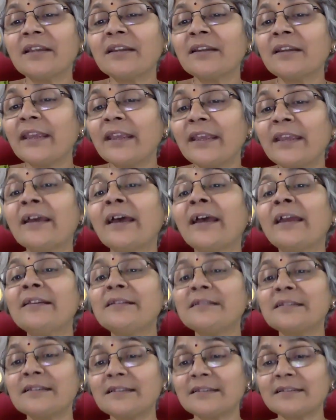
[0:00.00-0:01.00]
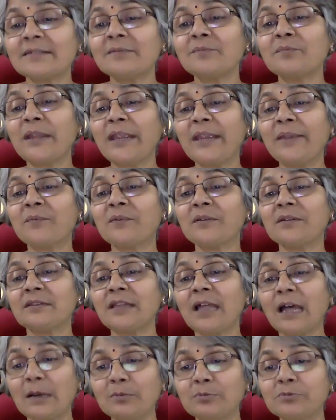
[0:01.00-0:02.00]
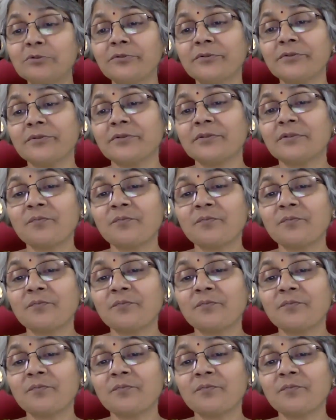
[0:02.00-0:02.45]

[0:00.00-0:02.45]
an AI system named Davos